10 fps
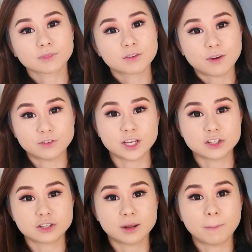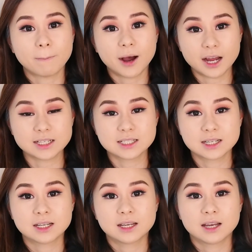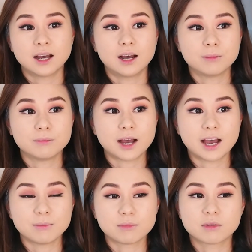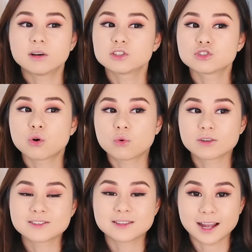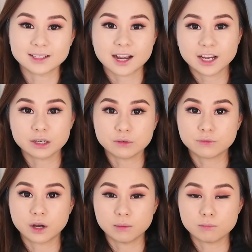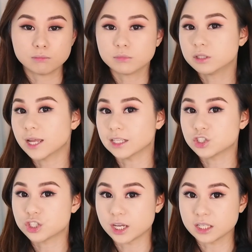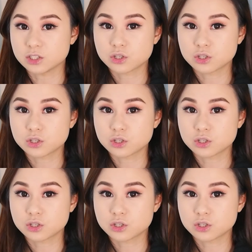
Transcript: foundation, but I'm towards that kind of that shade.